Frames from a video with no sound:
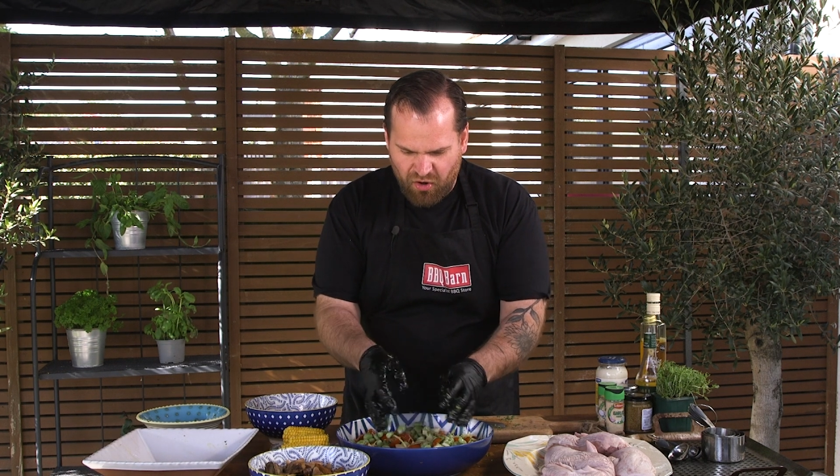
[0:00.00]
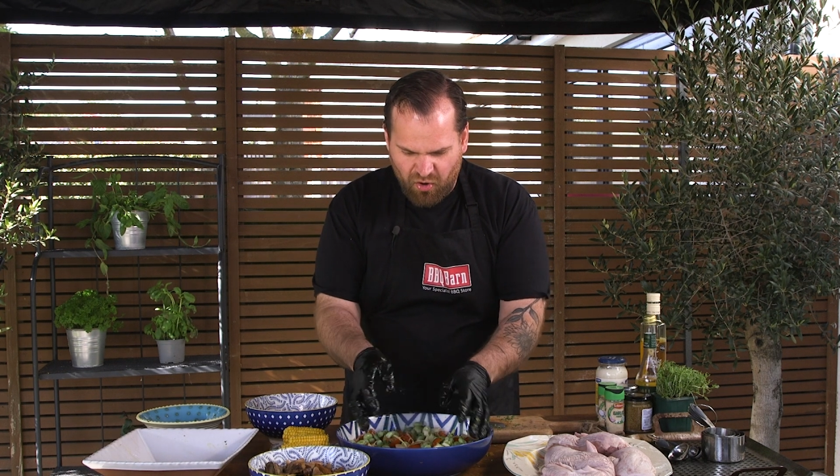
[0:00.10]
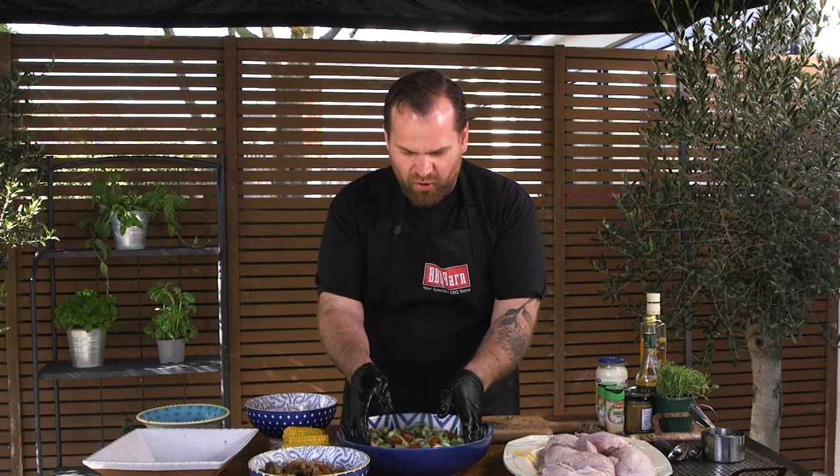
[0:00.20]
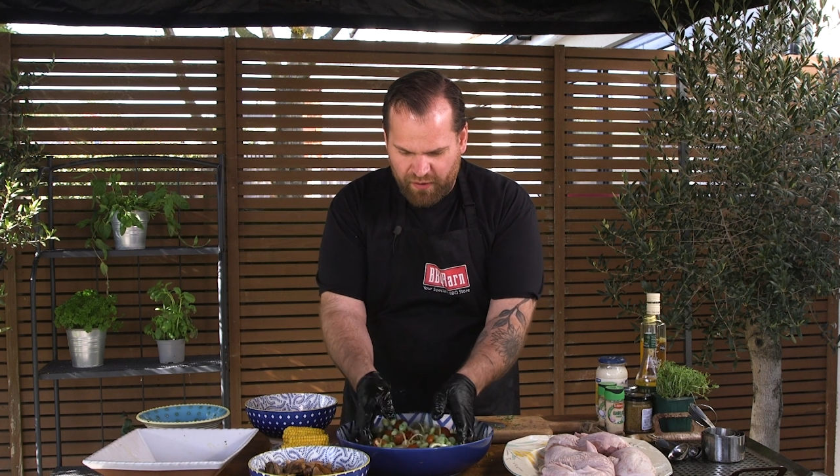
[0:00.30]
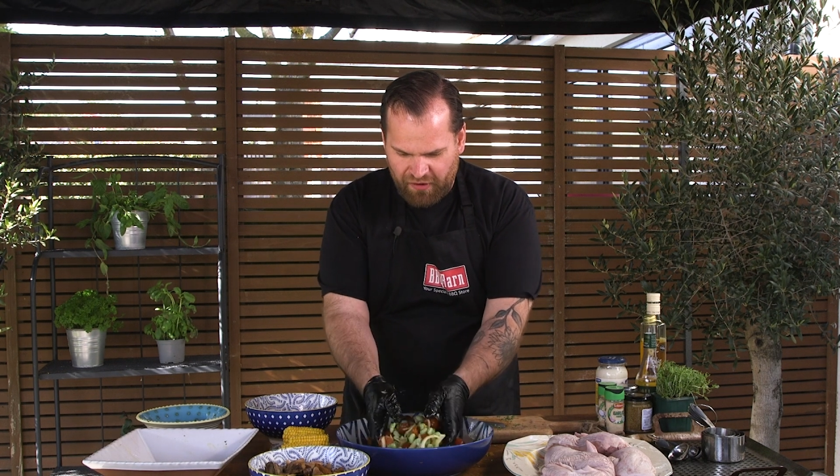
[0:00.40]

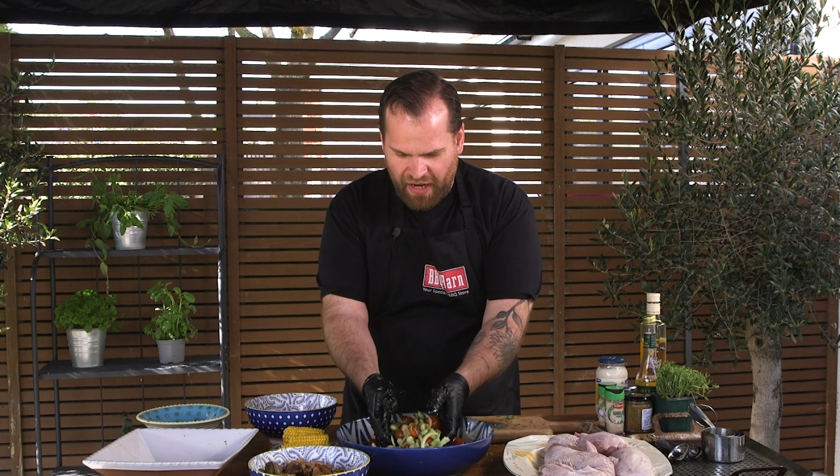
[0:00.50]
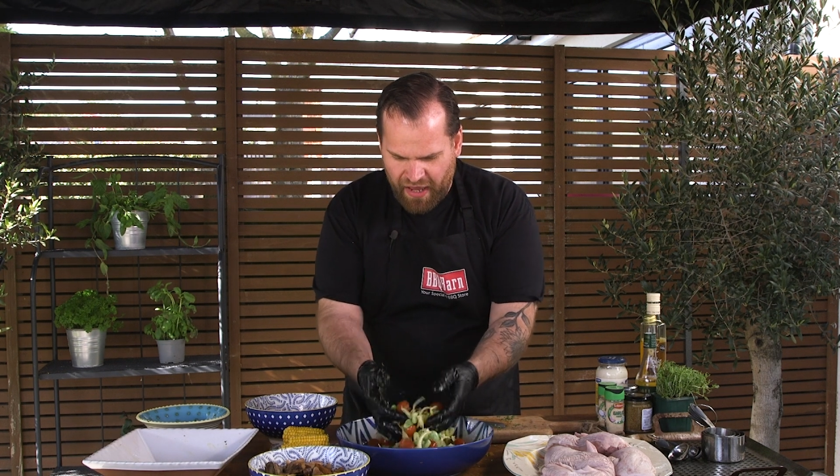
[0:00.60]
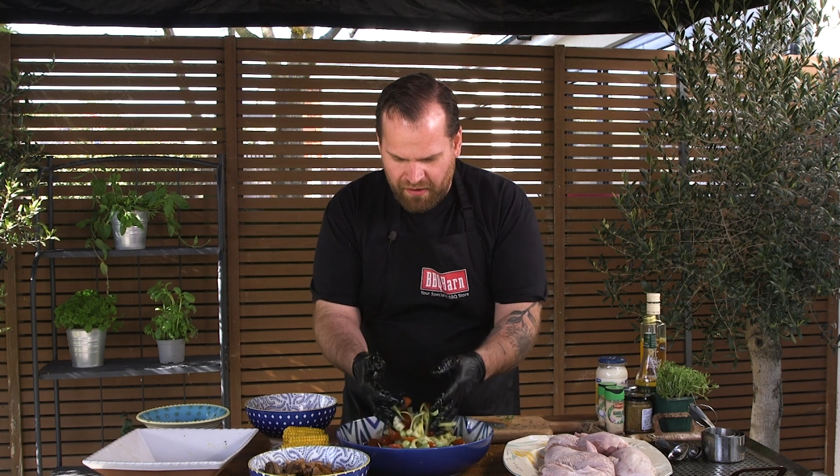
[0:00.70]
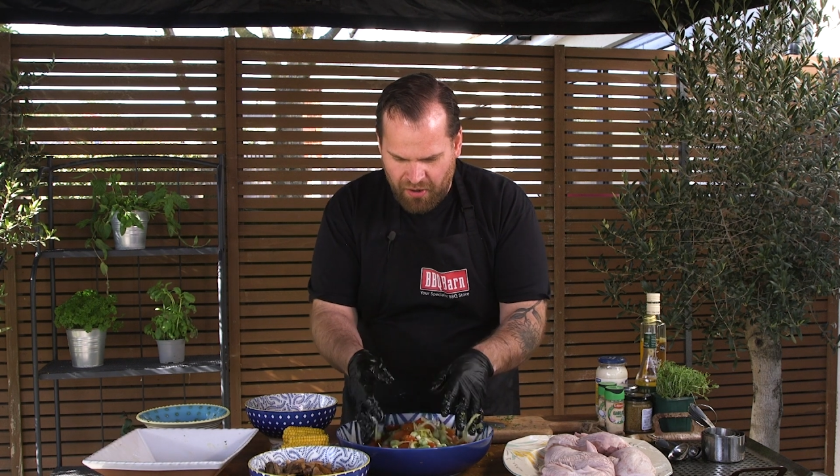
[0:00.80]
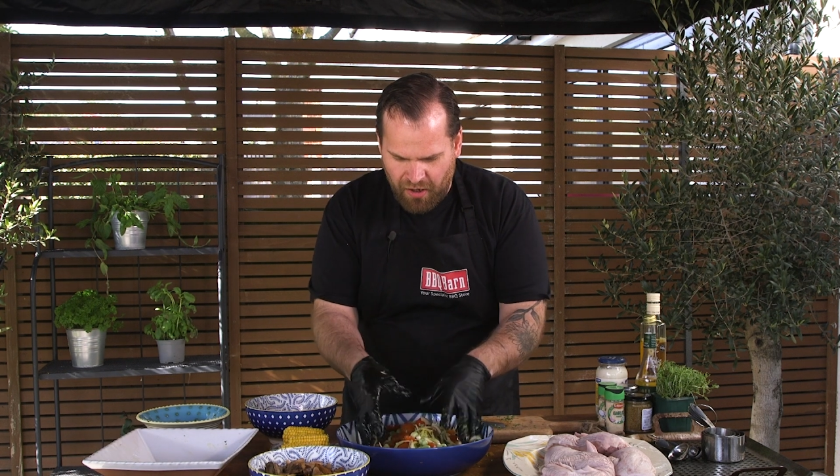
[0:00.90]
or even
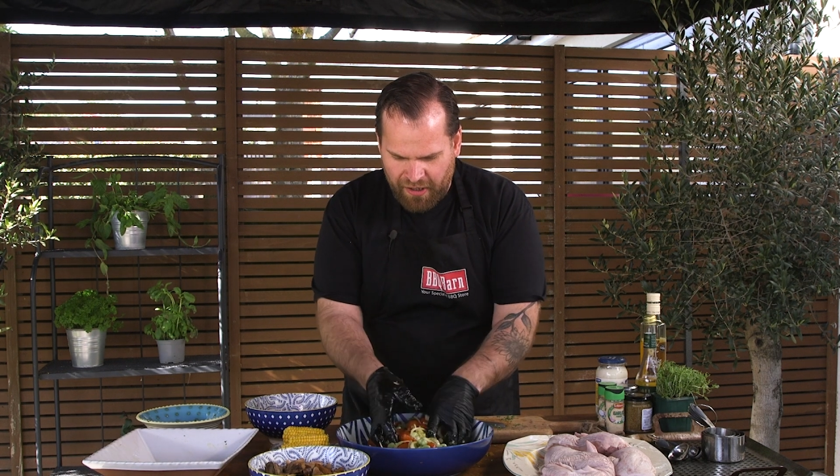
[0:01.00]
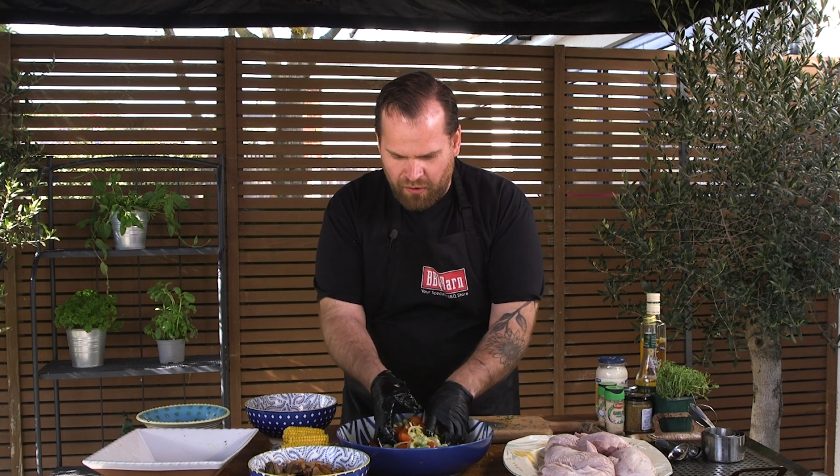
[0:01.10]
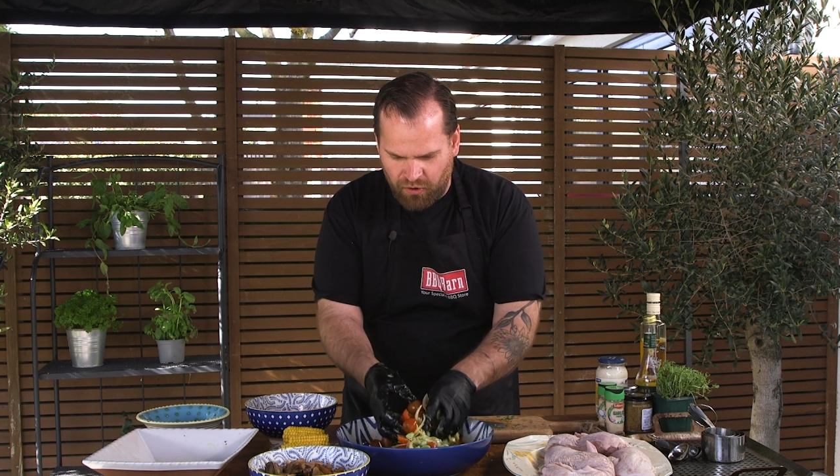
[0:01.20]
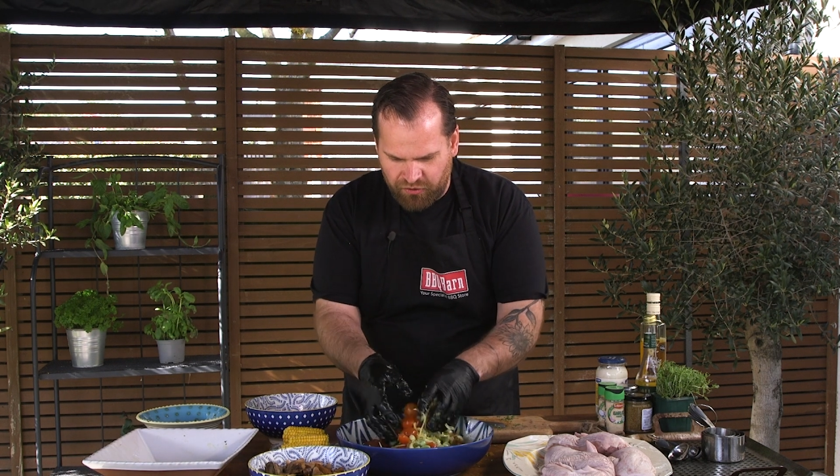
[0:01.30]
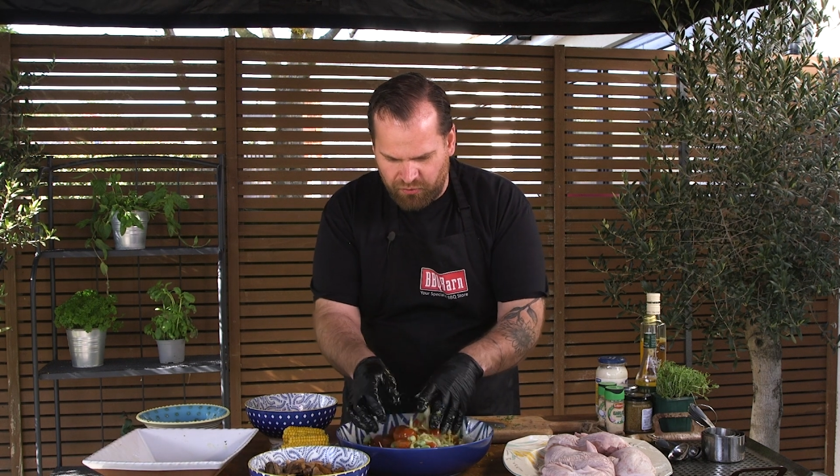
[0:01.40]
edamame
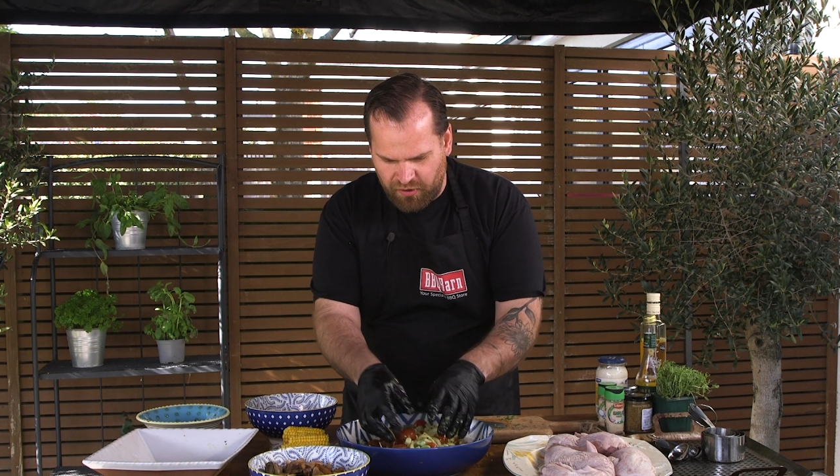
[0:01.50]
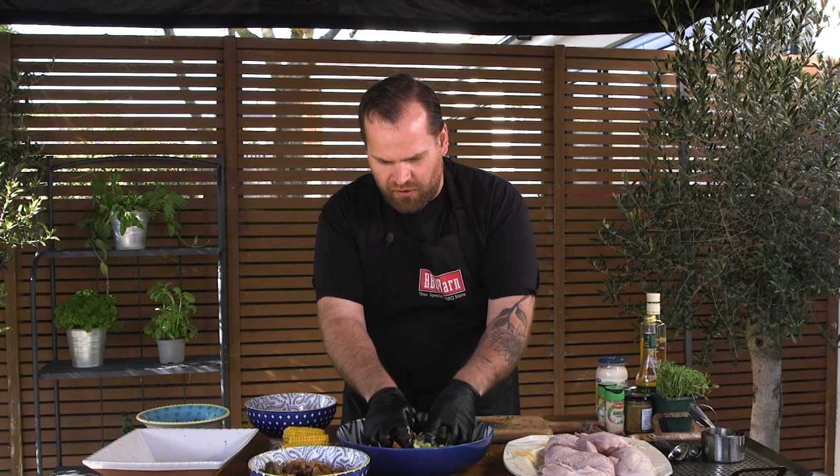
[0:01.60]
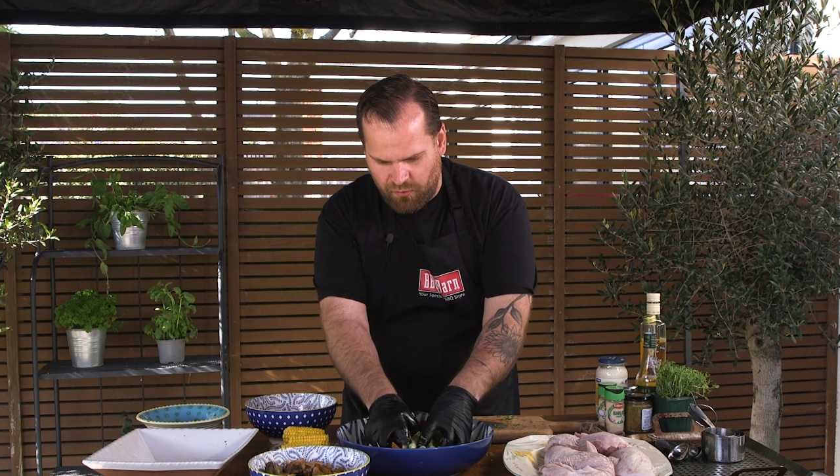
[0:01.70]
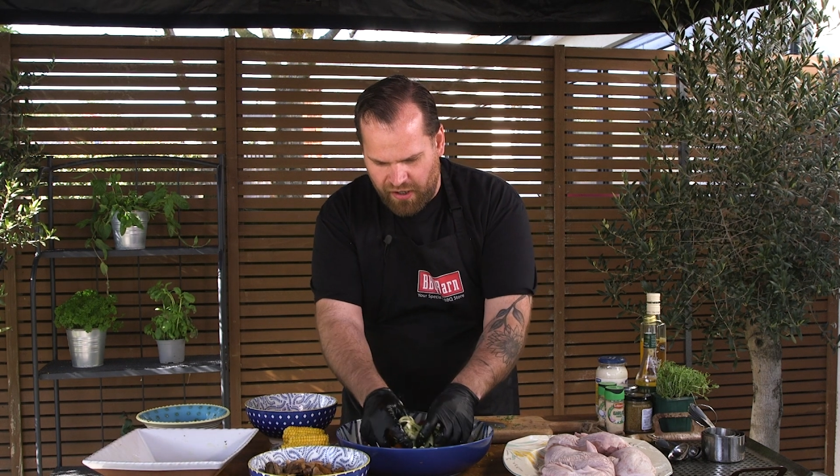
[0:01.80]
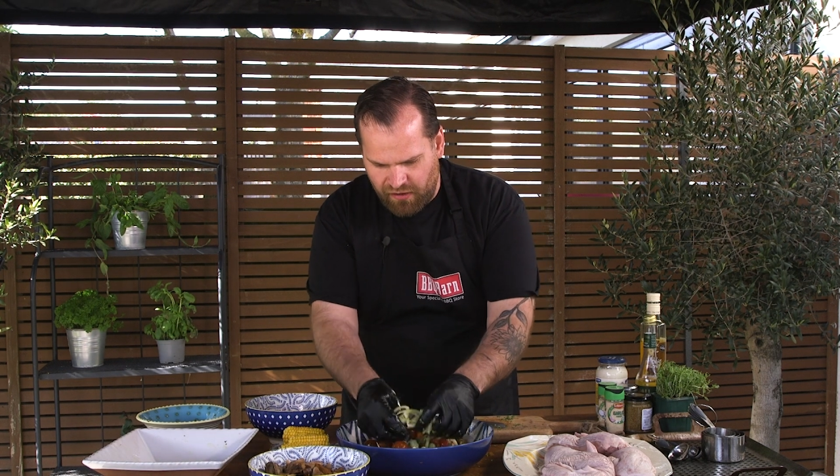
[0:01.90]
works really
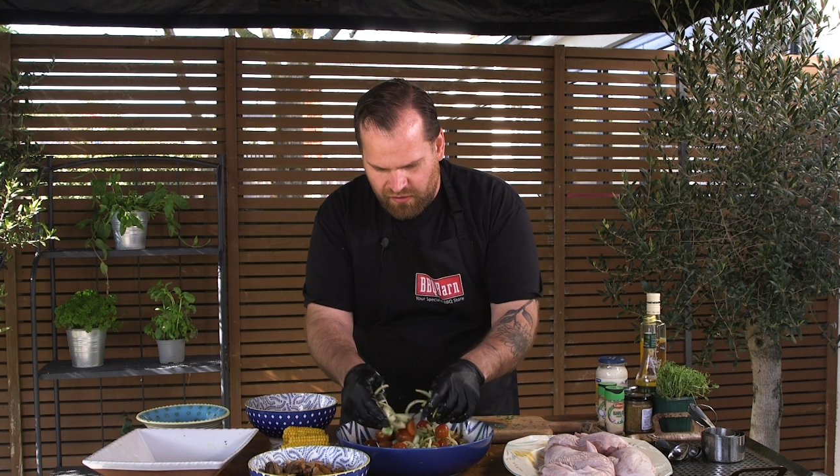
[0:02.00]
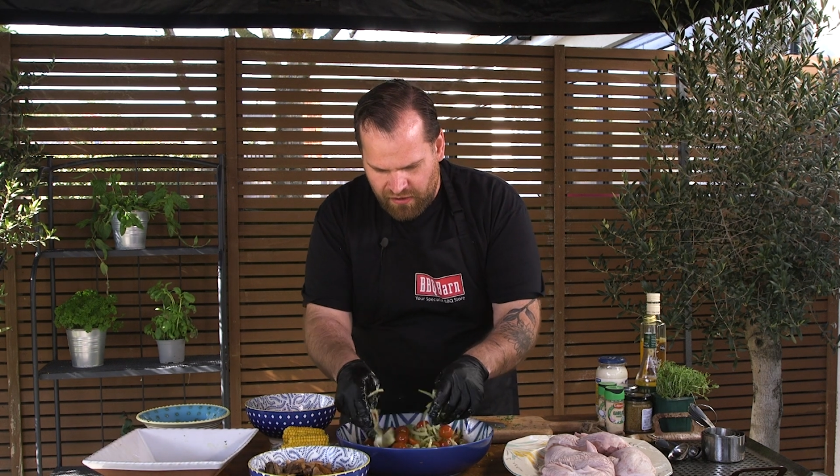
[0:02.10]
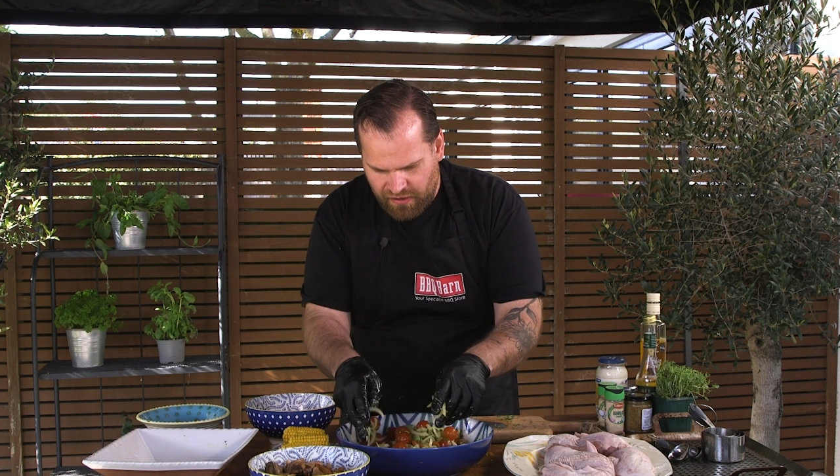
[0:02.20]
well.